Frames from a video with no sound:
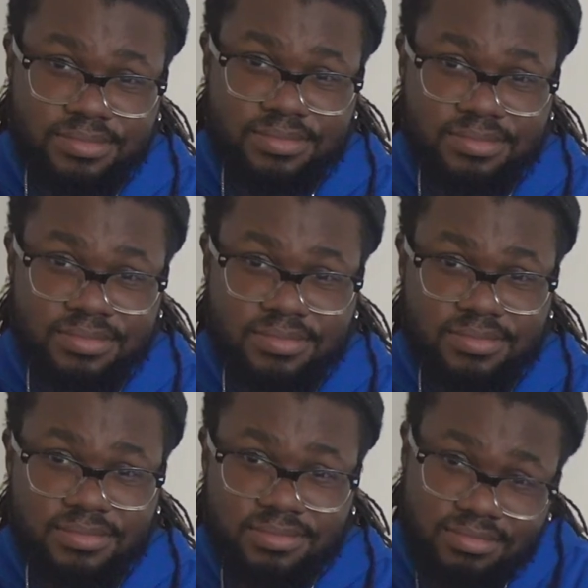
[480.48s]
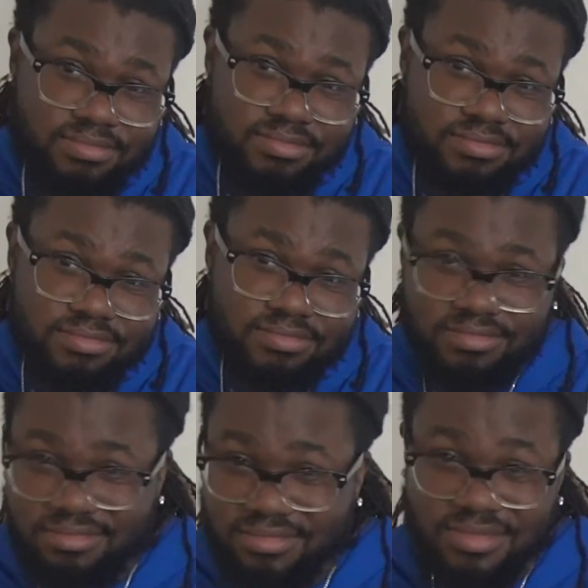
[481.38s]

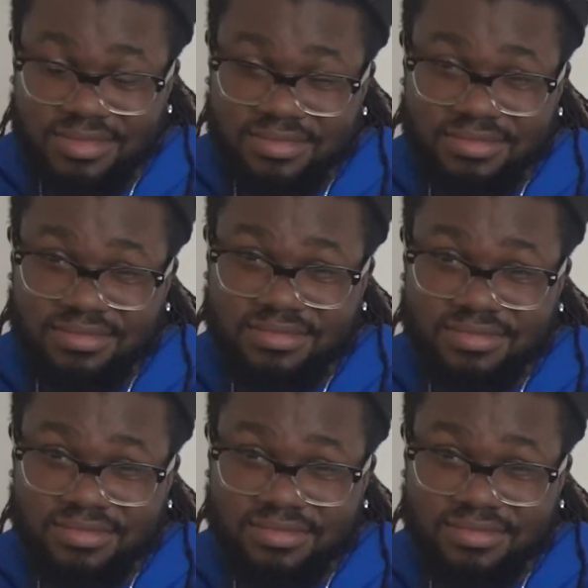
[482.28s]
Nobody speaks.